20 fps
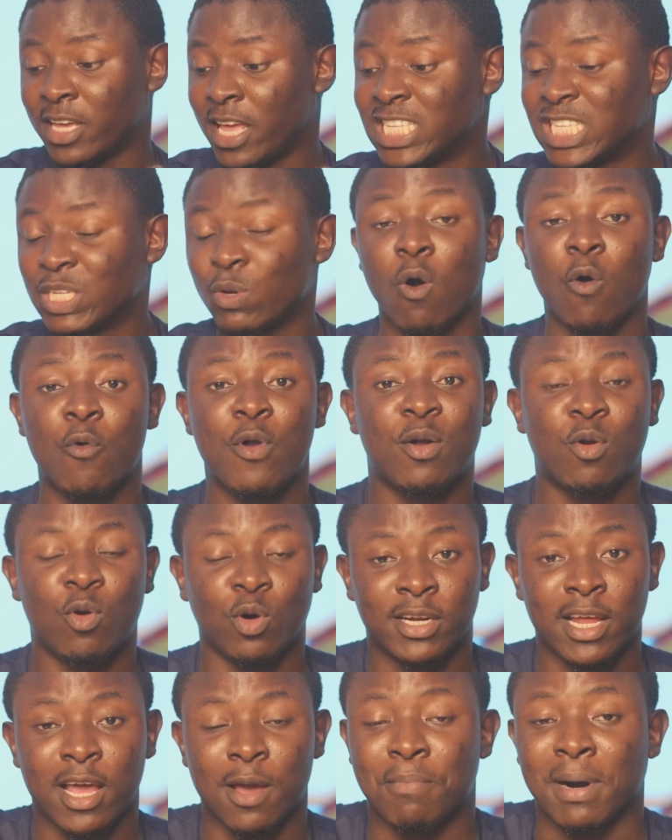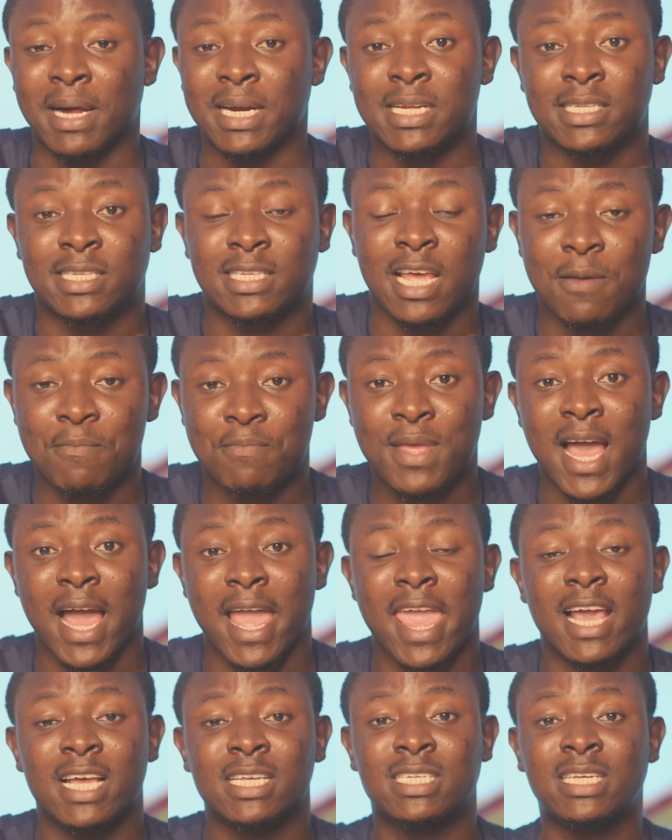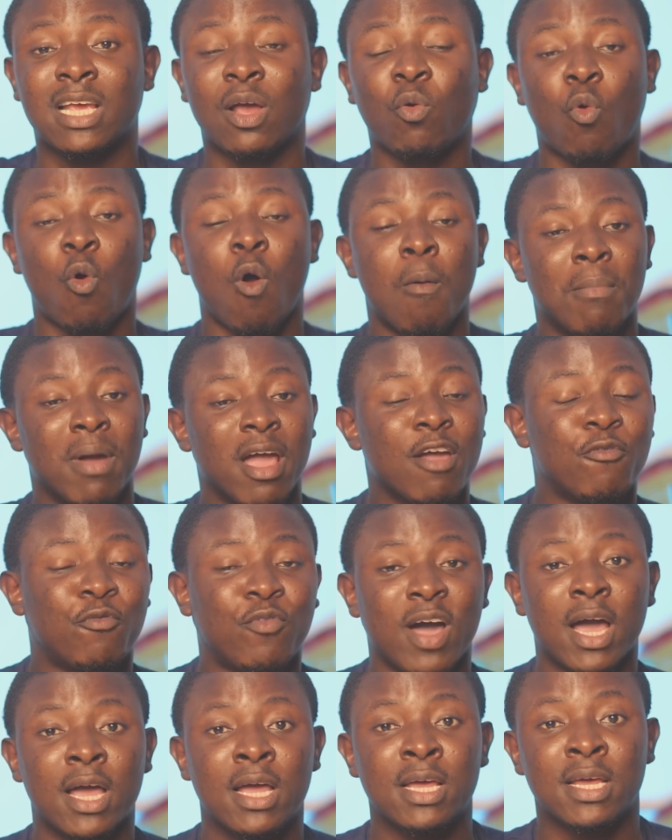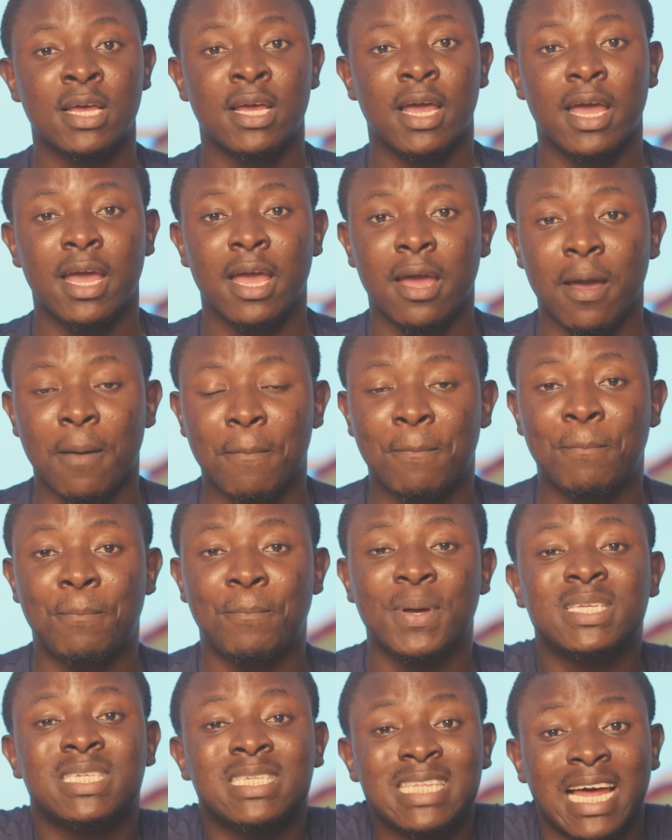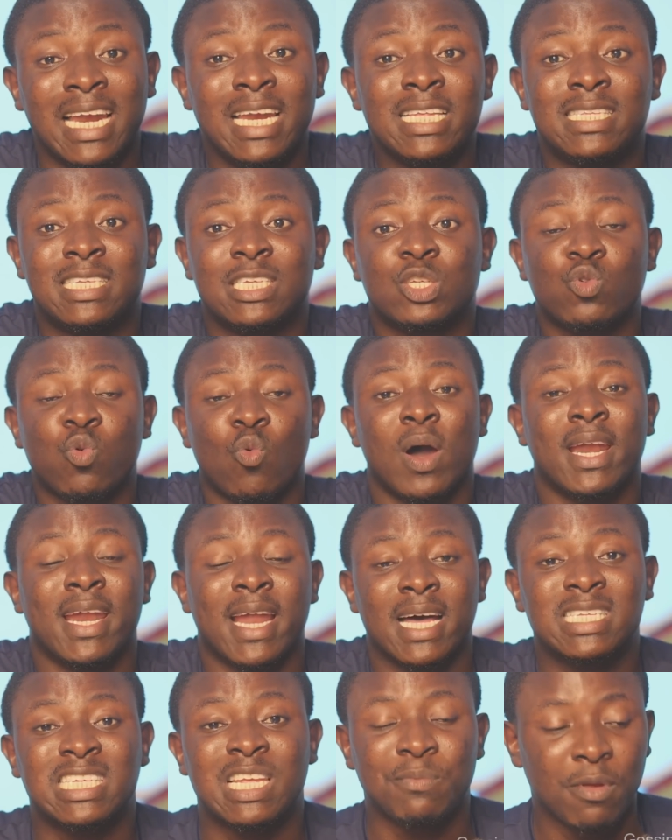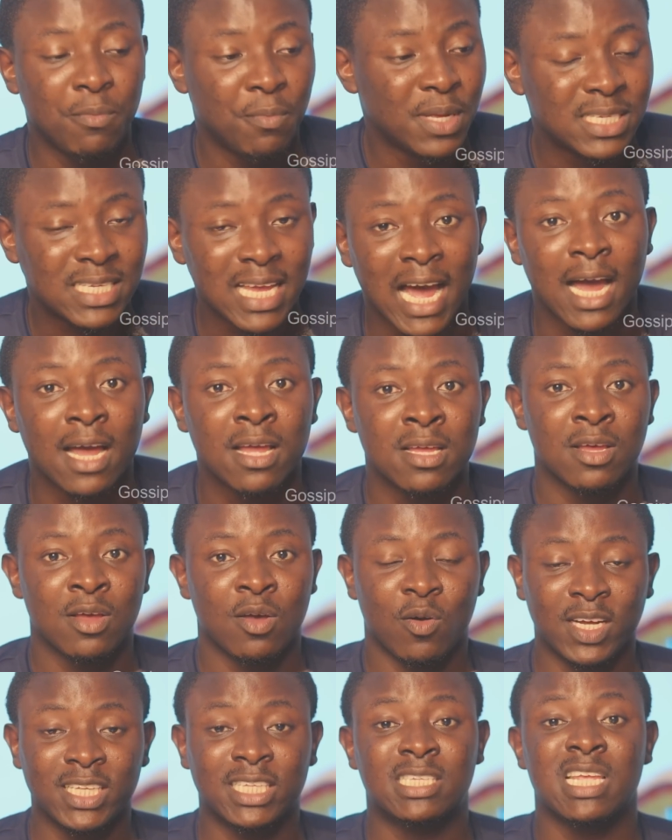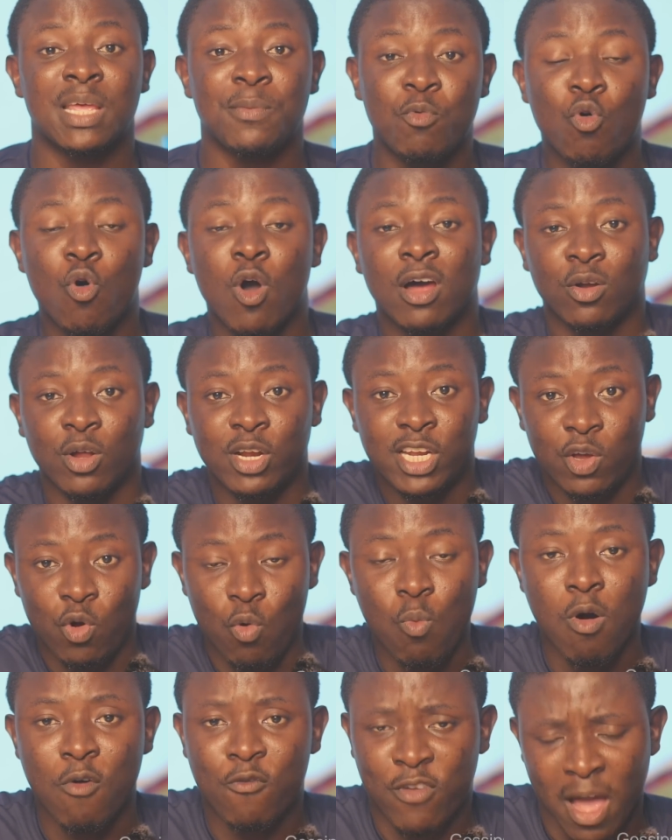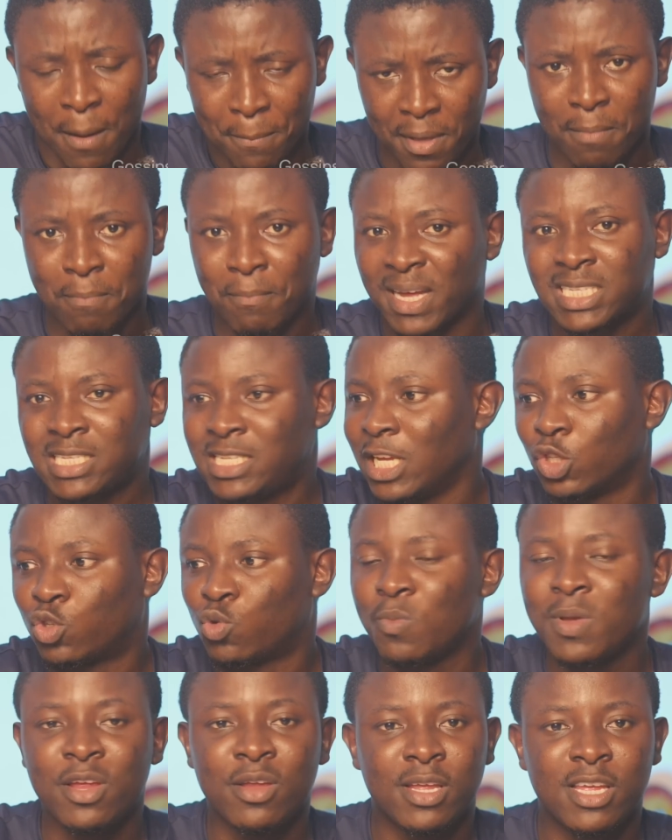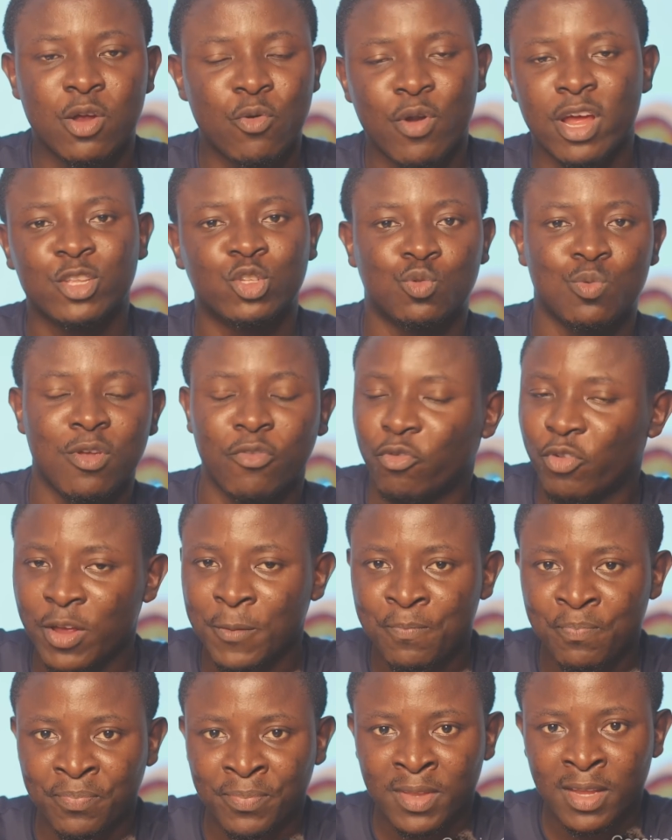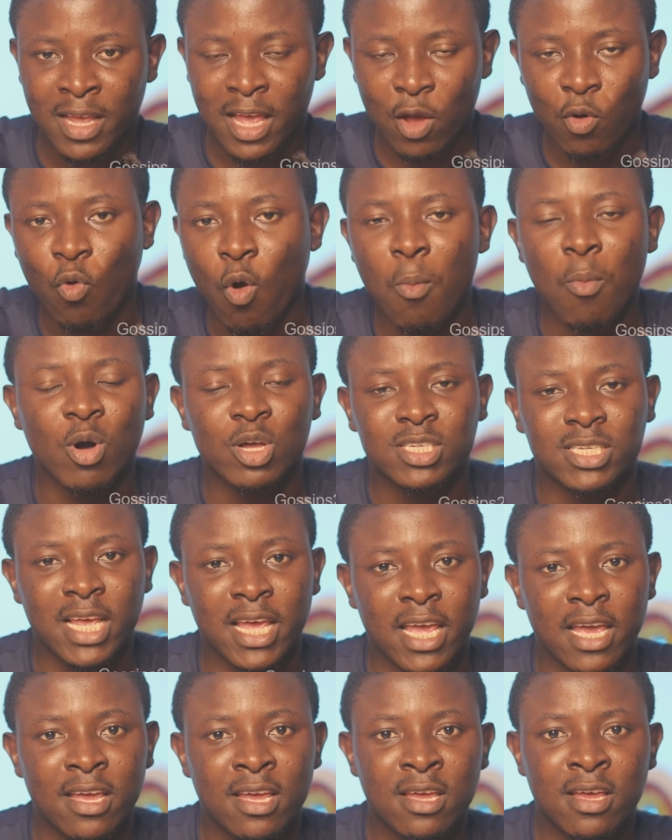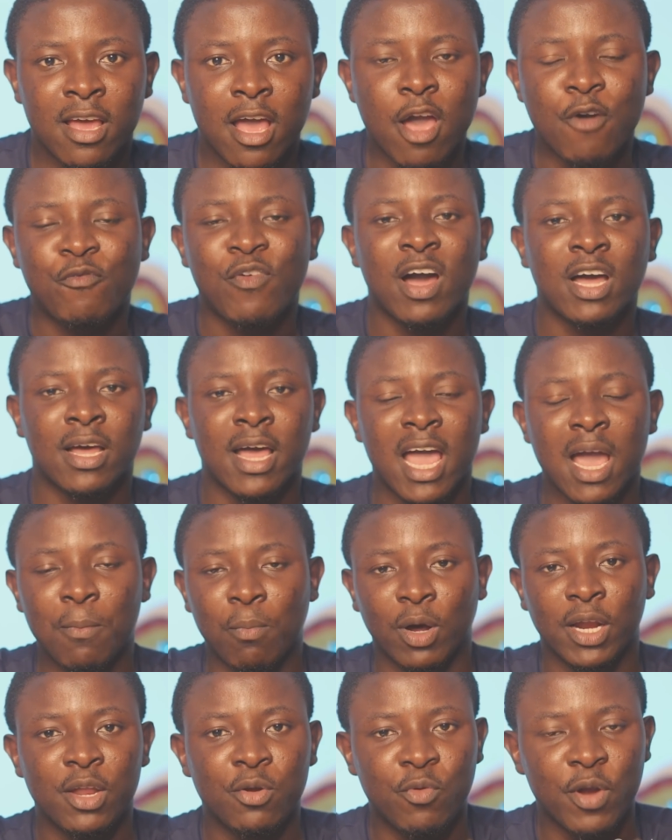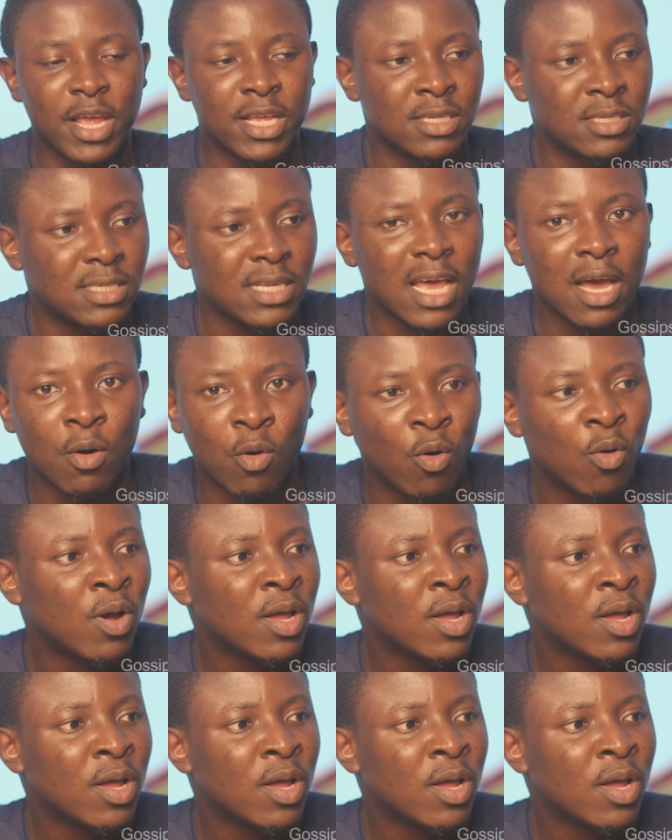Nigel Gaisie will record. A bani say be a yen shen kom efa personalities who are now say be bisa. What they say be one of the umofia be. But yet me, you range me fi. And come on say efa ebony rings.